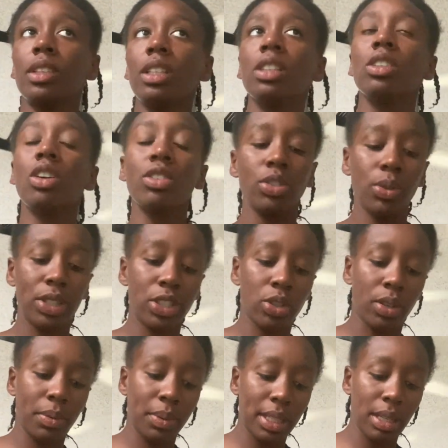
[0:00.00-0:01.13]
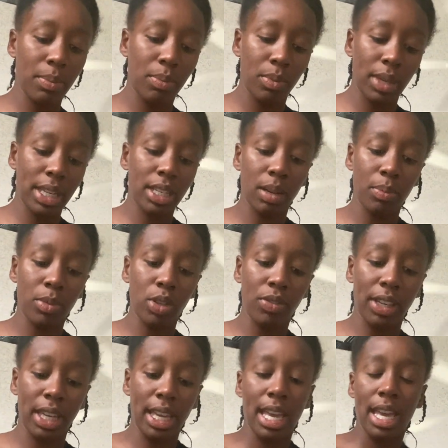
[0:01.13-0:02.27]
Long story short, we ended up
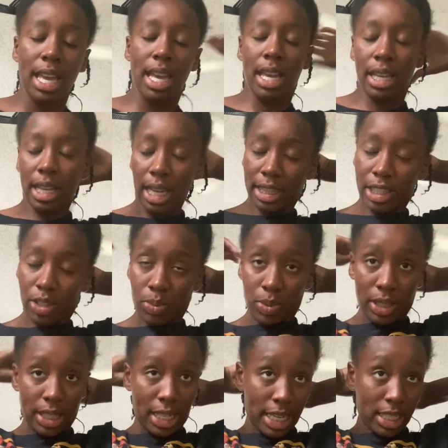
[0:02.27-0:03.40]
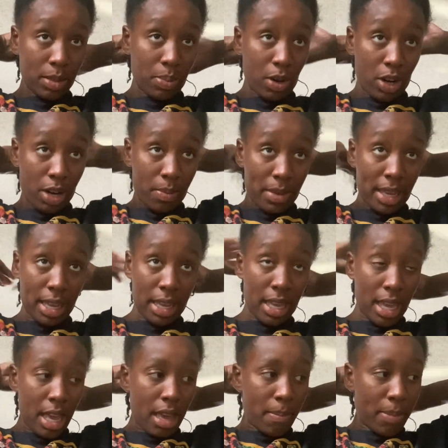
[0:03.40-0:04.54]
moving, got this really nice apartment.
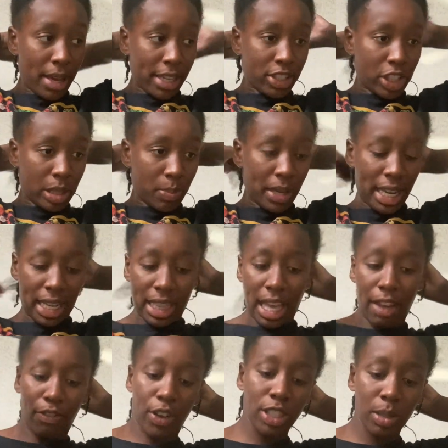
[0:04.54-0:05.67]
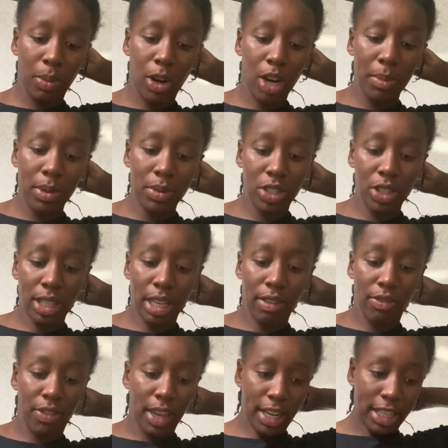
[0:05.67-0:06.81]
But just being in that first apartment was just, like,
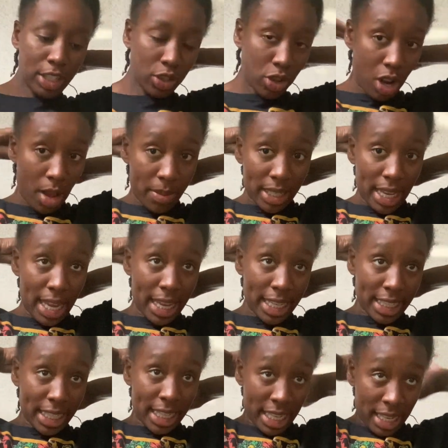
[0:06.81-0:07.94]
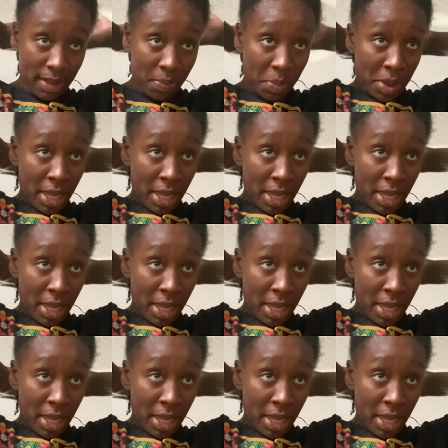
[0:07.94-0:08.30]
very traumatizing.